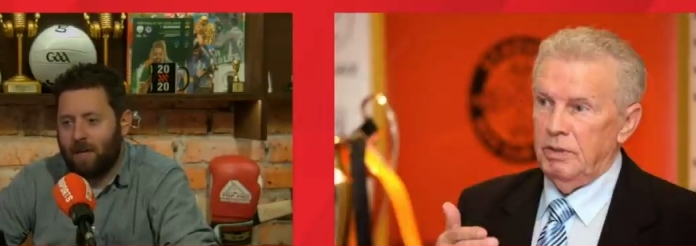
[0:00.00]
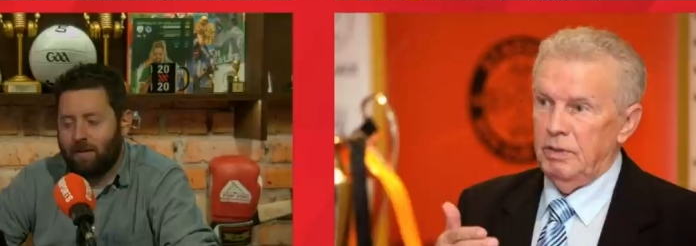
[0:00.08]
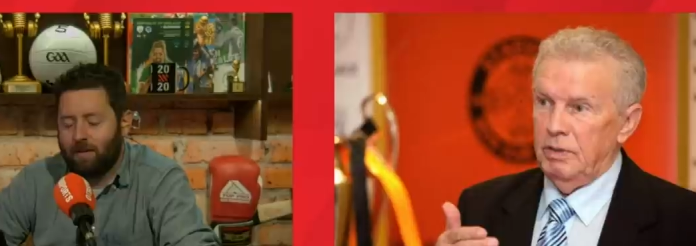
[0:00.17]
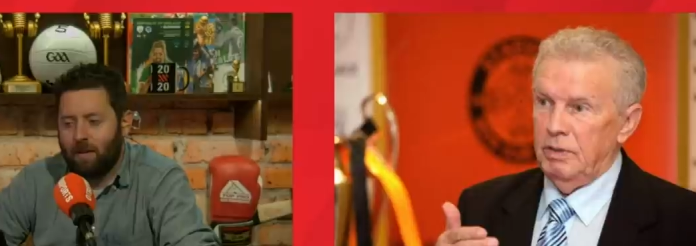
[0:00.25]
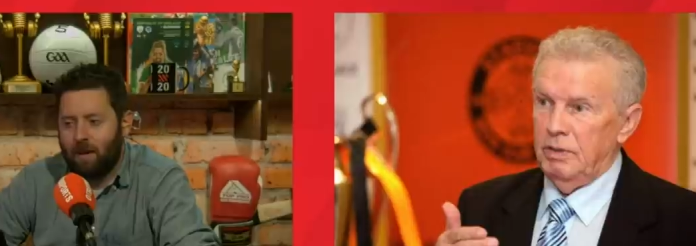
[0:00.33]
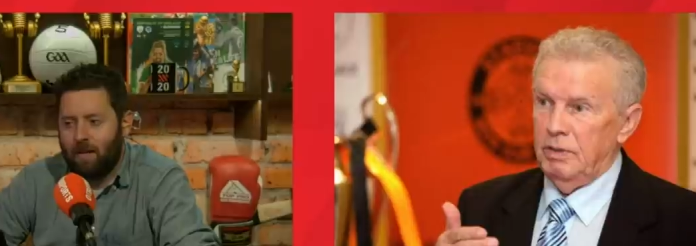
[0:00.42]

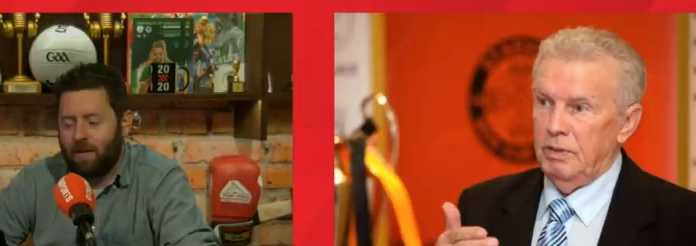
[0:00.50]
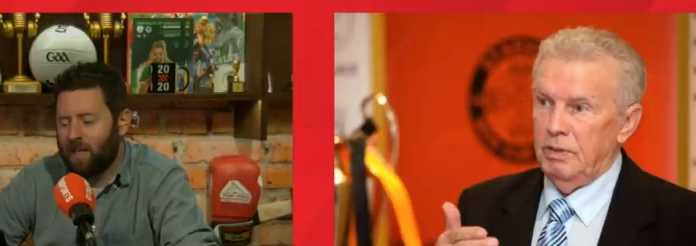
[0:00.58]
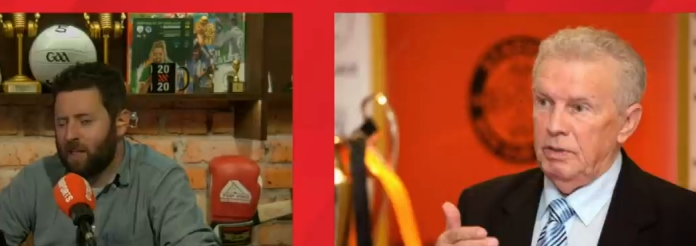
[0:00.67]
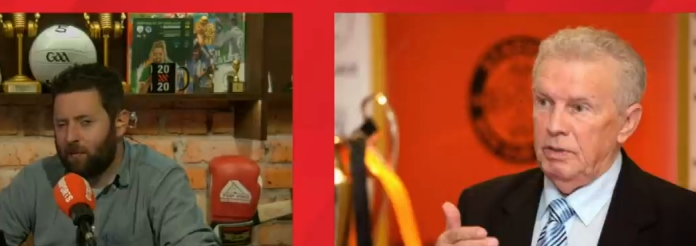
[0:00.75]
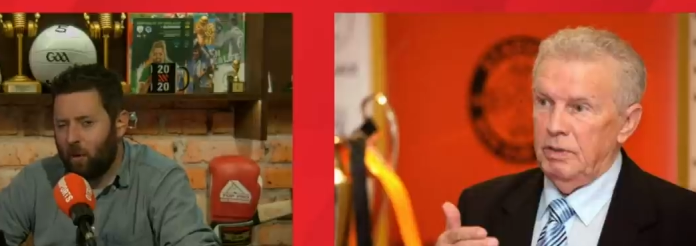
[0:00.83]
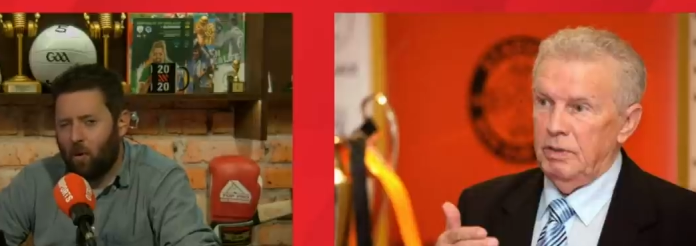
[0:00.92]
Speaker 1: And I think
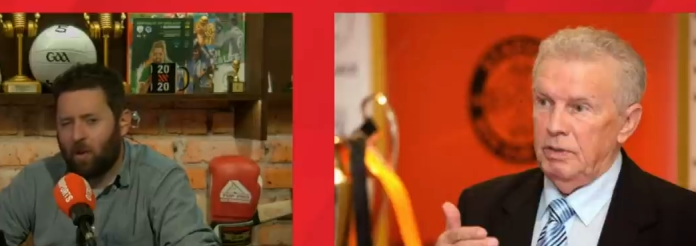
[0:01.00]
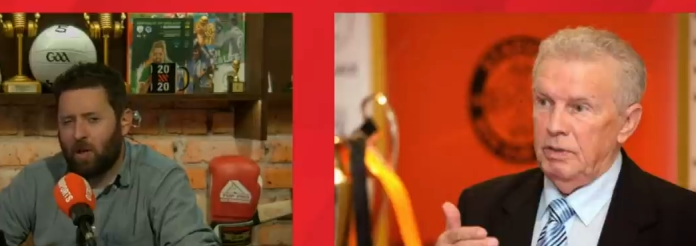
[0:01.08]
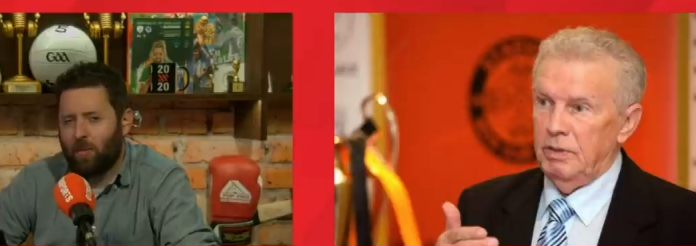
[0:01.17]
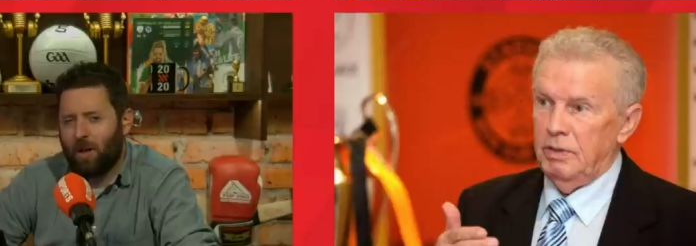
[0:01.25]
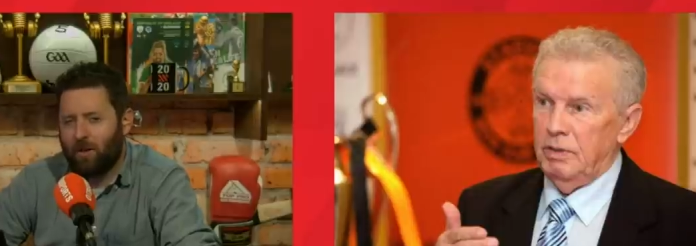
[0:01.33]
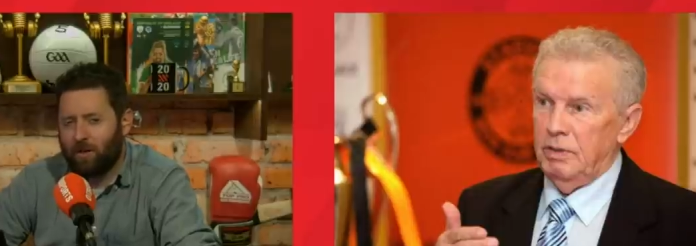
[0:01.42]
he's spoken
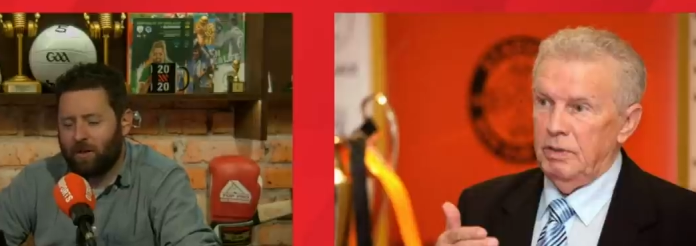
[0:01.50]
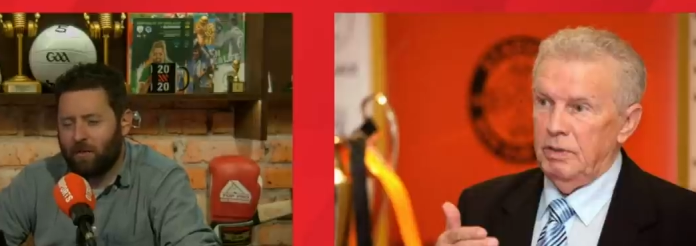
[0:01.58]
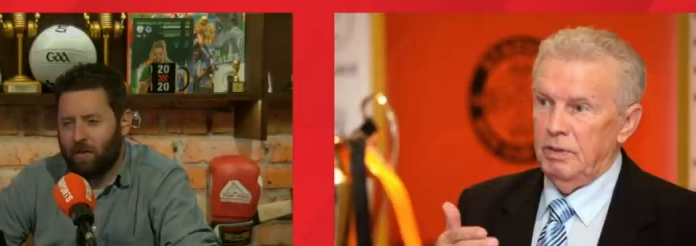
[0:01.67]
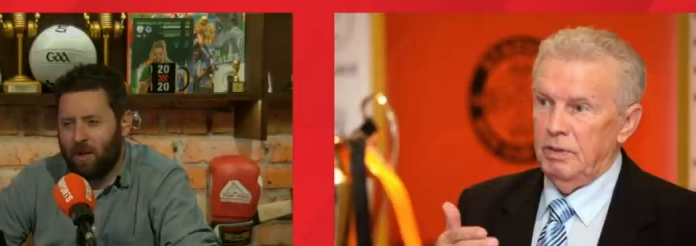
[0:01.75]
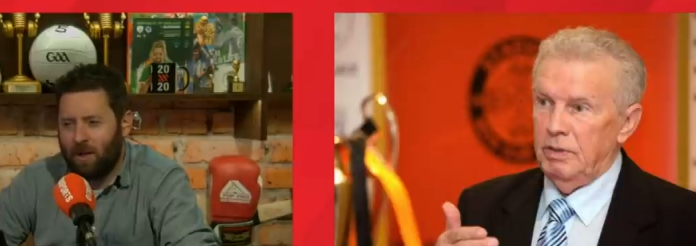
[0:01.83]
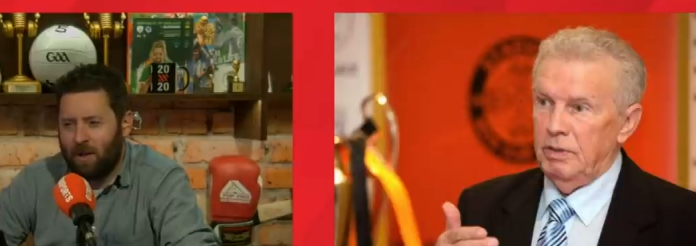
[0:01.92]
about it the
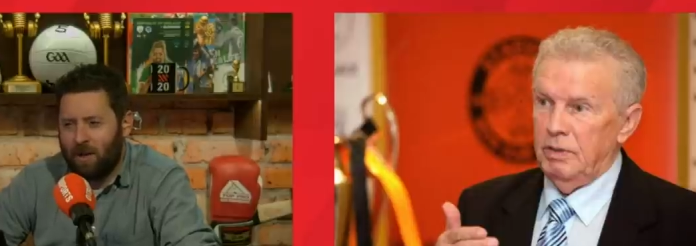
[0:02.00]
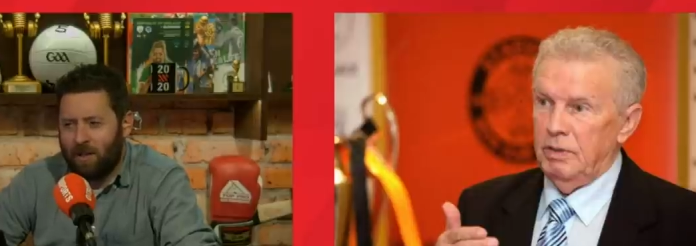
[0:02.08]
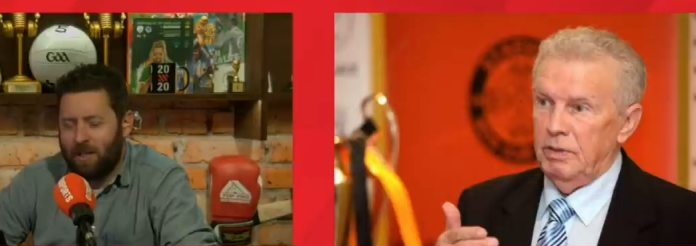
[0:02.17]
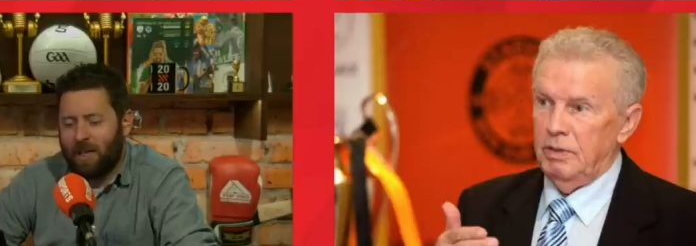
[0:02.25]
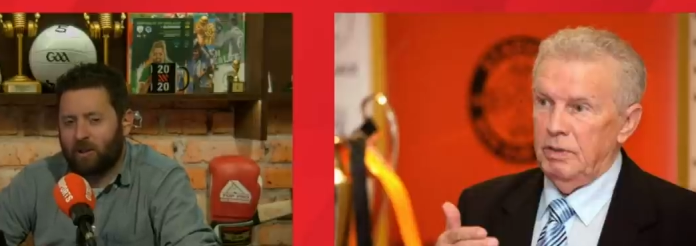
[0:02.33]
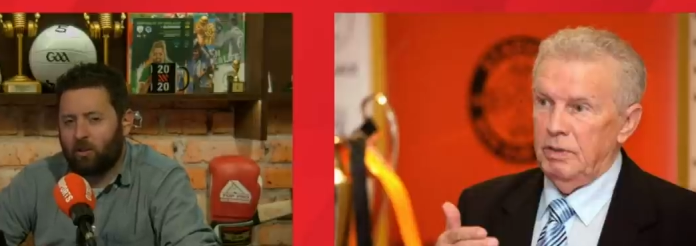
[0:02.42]

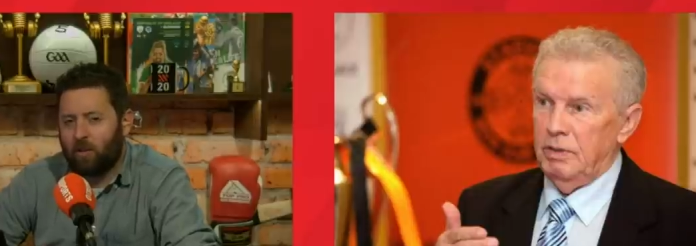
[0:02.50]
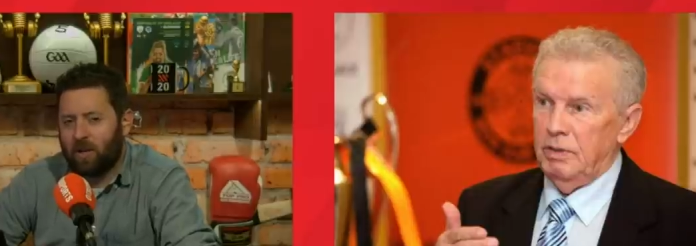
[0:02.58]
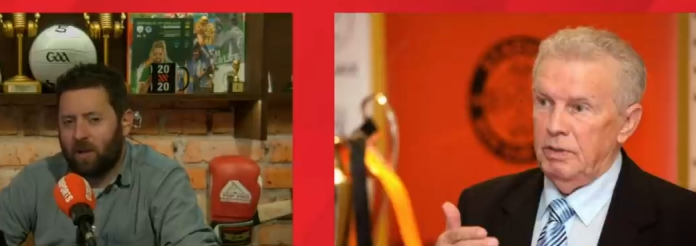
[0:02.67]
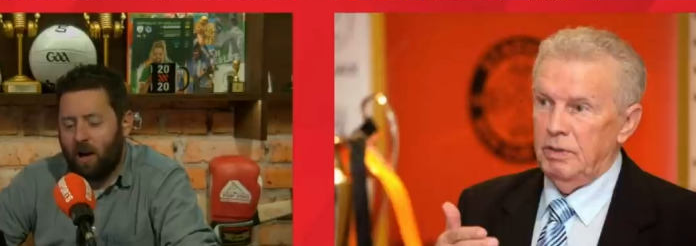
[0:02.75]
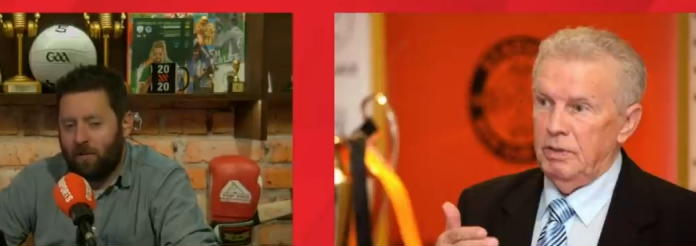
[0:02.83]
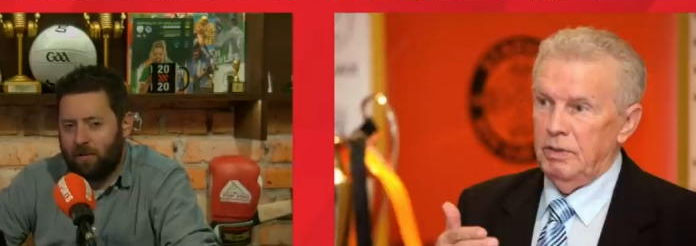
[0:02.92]
the extra bit of
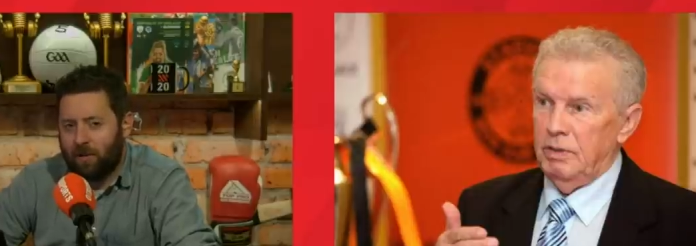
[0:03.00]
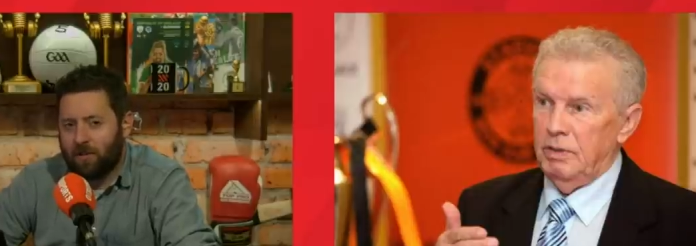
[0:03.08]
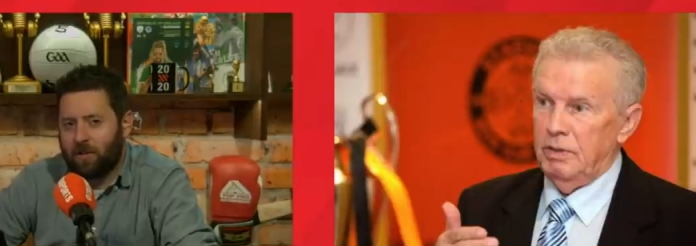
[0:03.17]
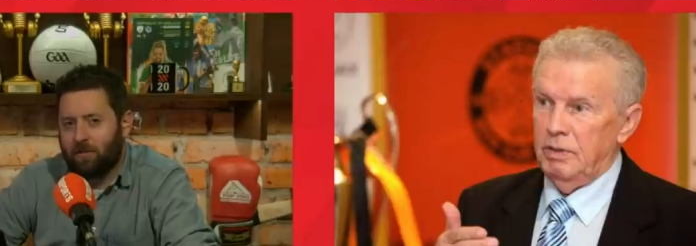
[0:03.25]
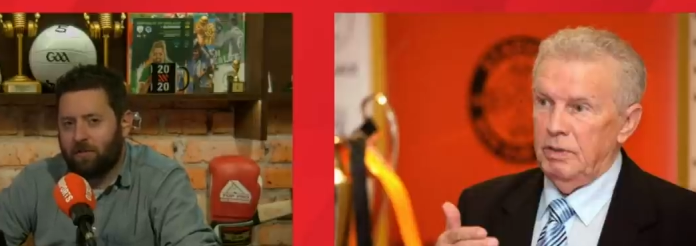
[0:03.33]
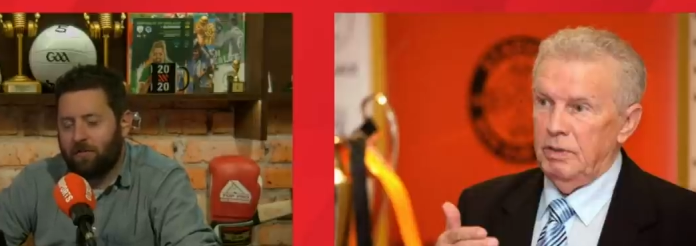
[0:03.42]

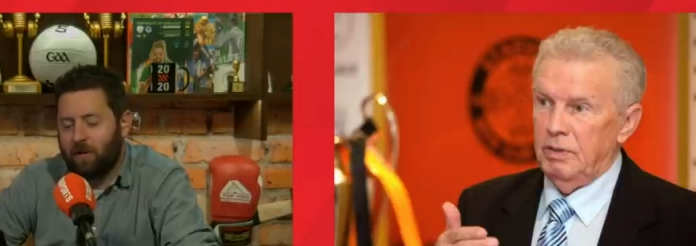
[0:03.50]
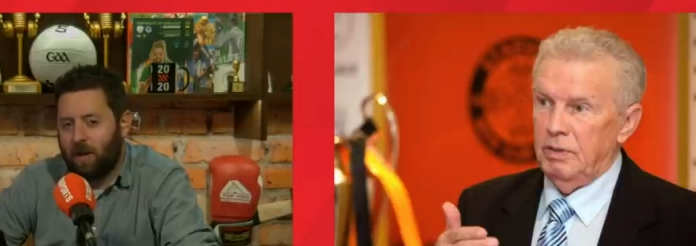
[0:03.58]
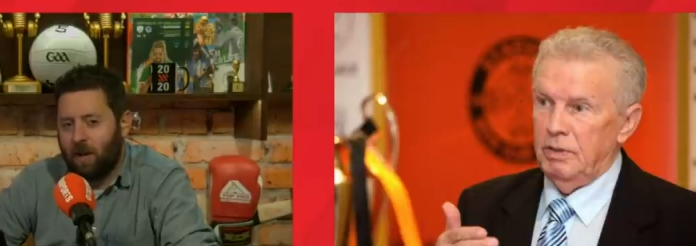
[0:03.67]
confidence of